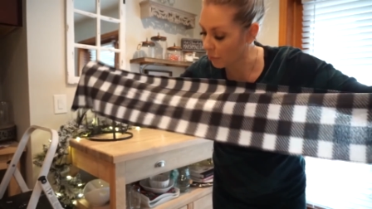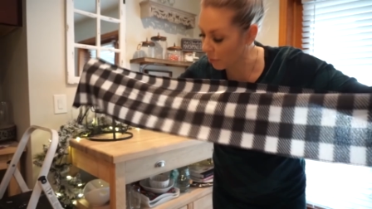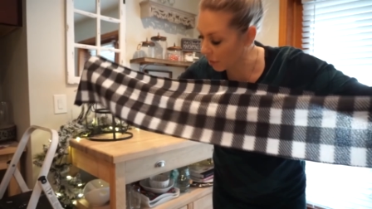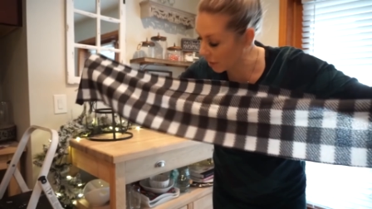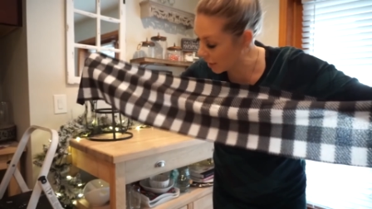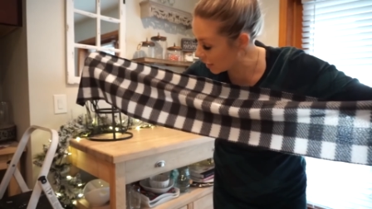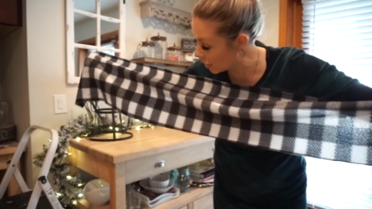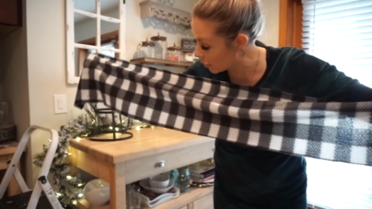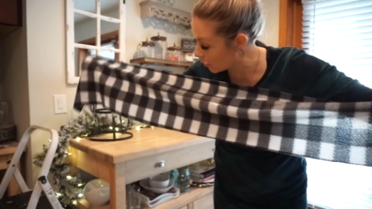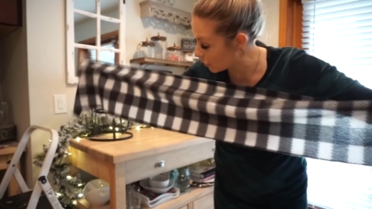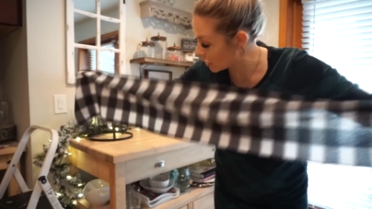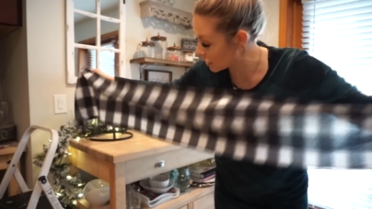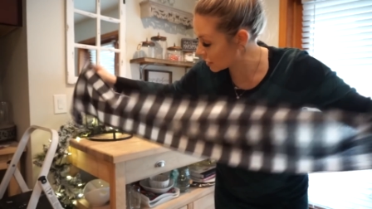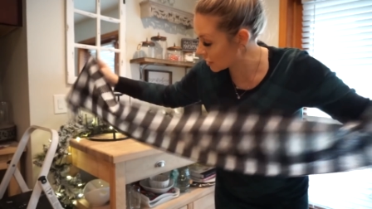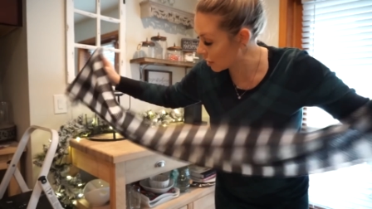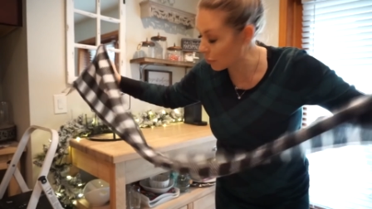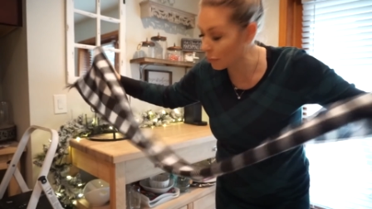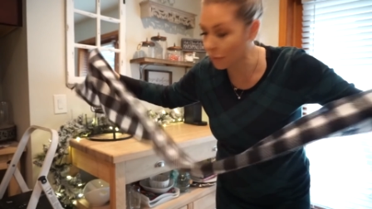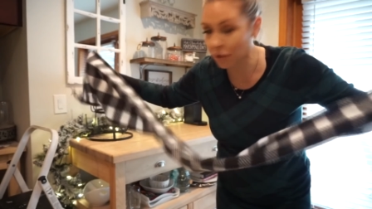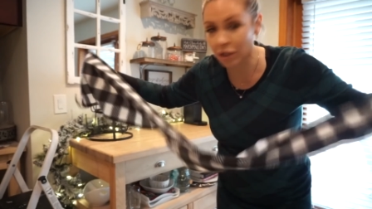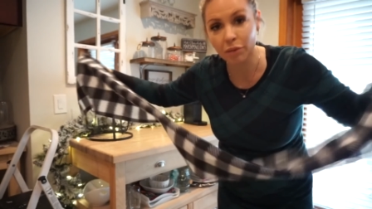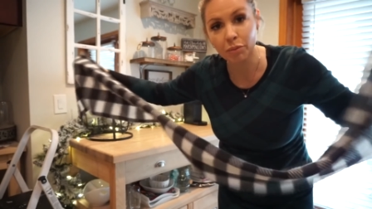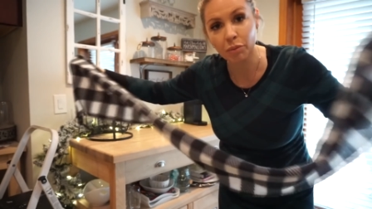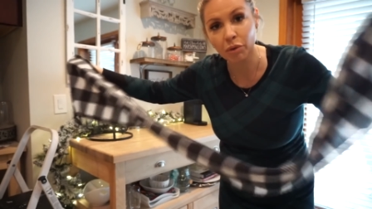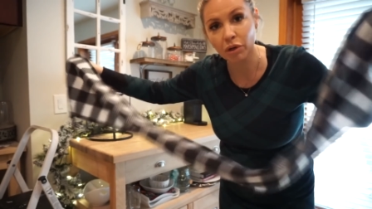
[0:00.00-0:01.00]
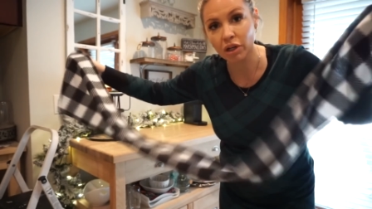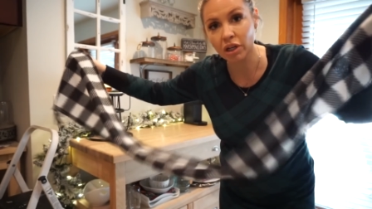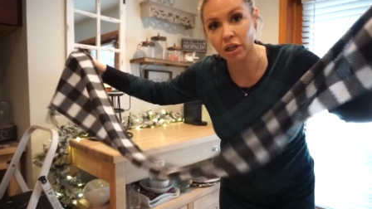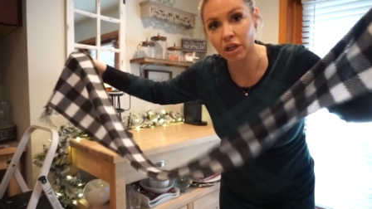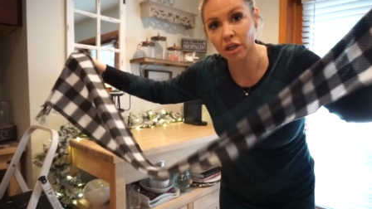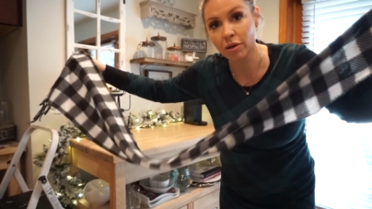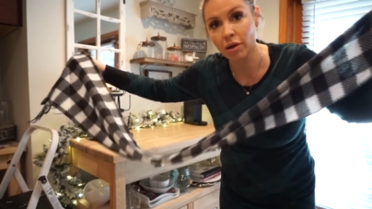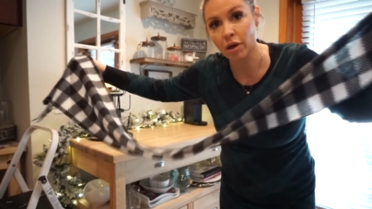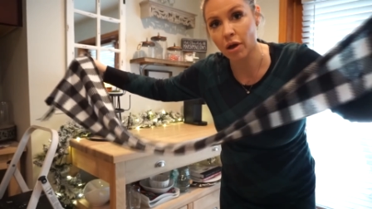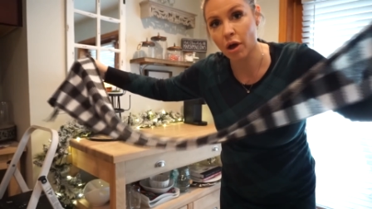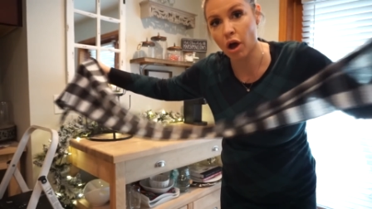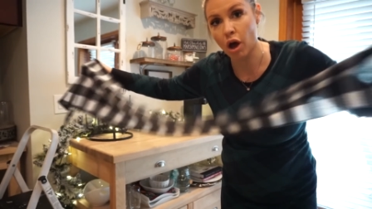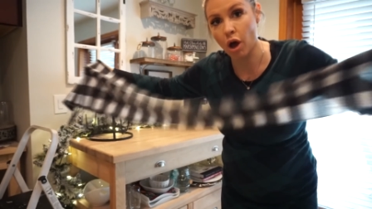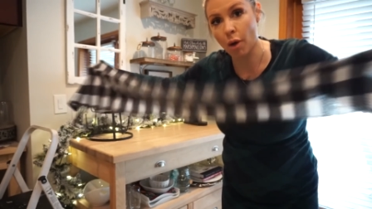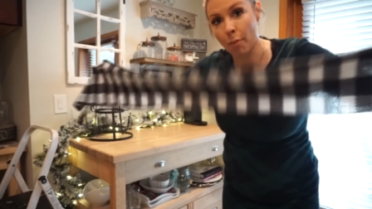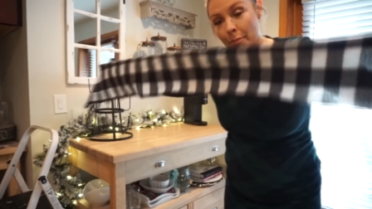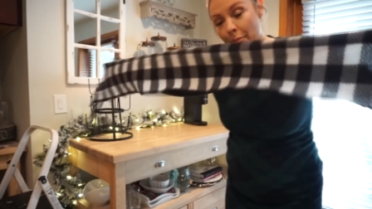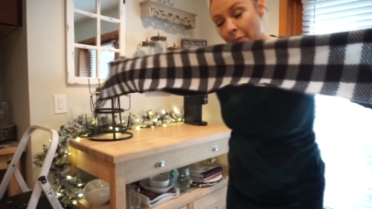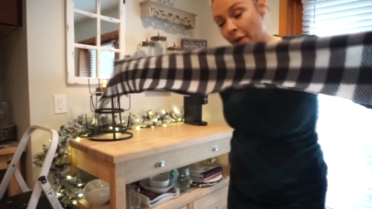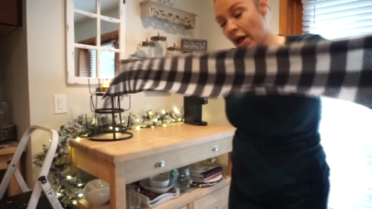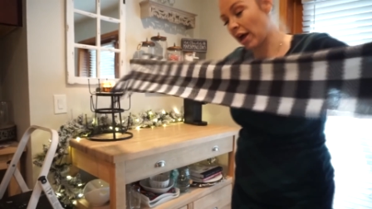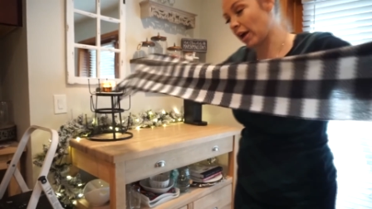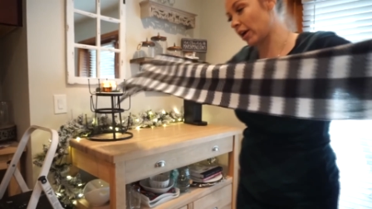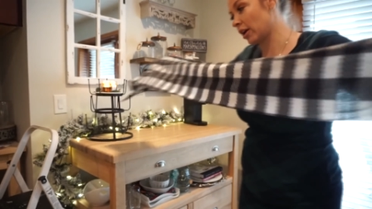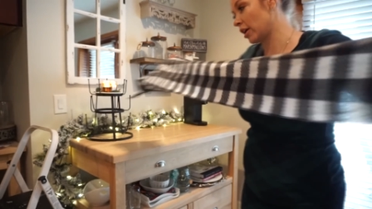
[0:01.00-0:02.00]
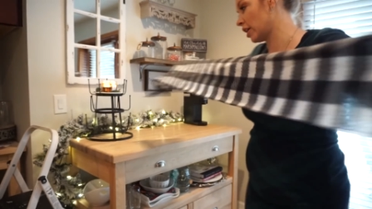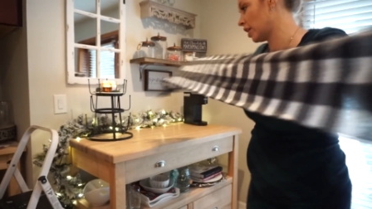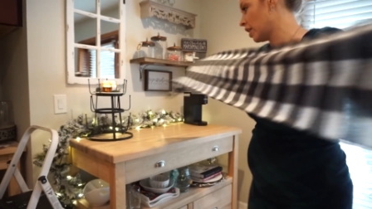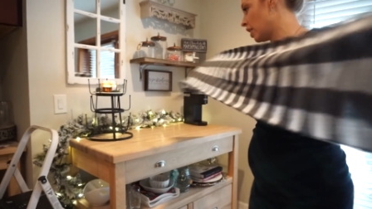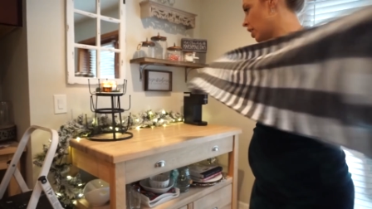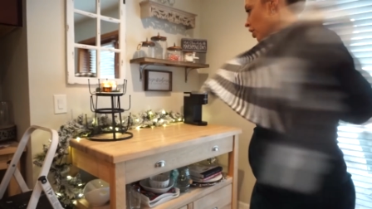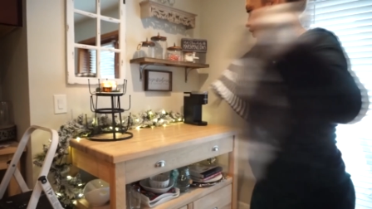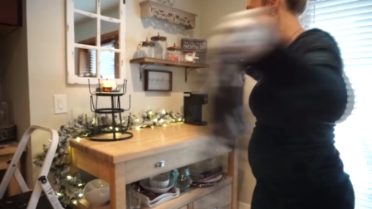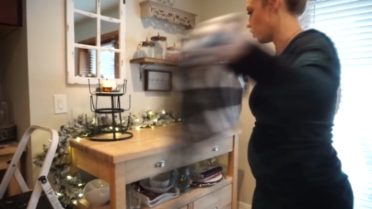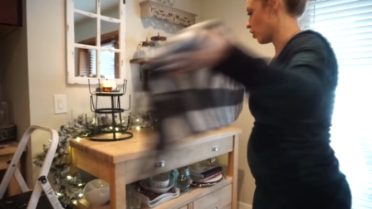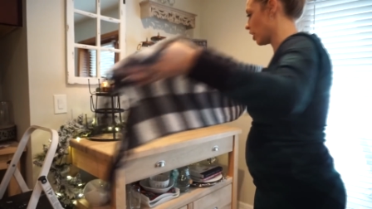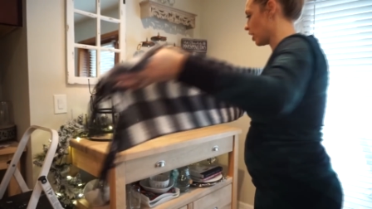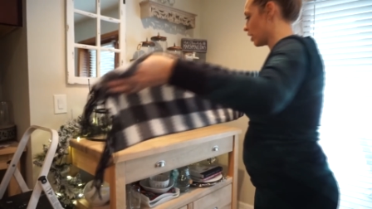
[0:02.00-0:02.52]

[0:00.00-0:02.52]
But anyway, I'm gonna put it back here.